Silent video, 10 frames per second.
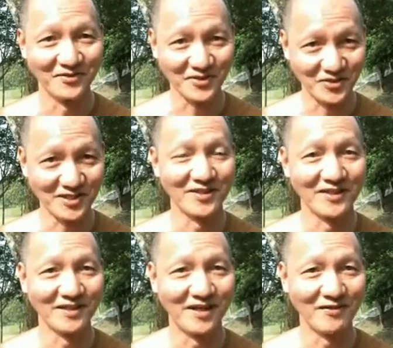Friction
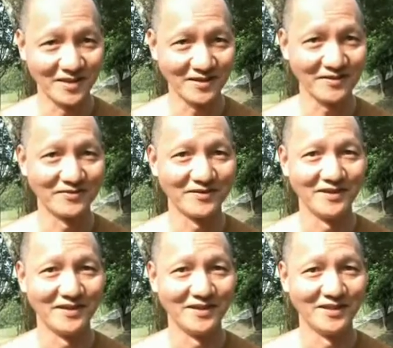will occur.
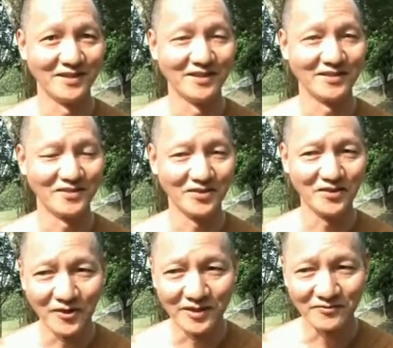
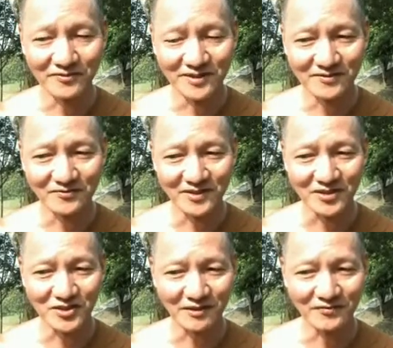So when this
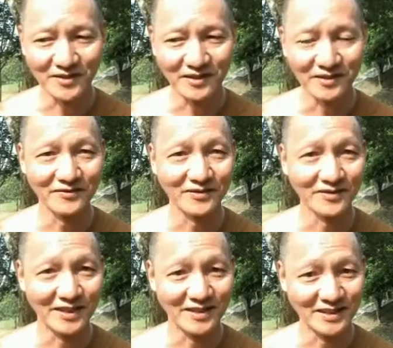friction occur,
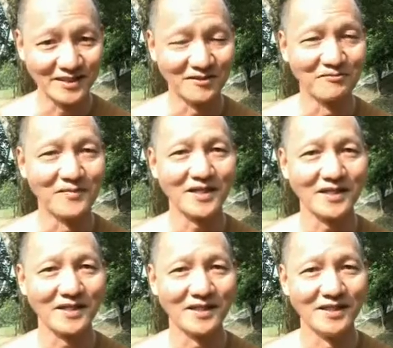you can see your
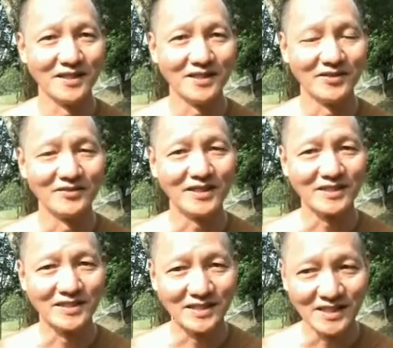mind. You
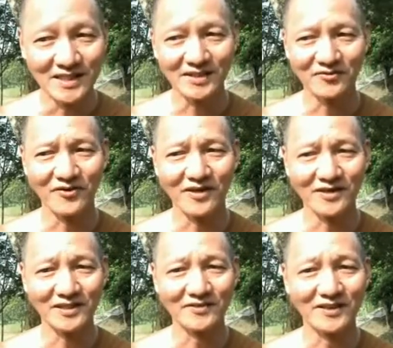can see
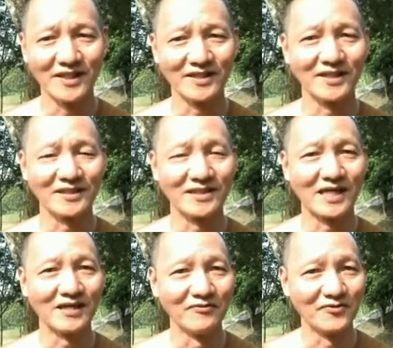whether you get that
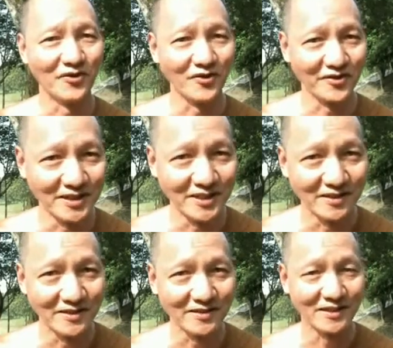type of
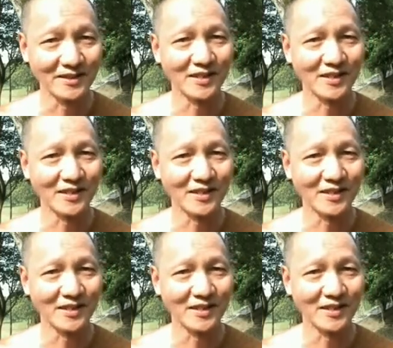quality or not,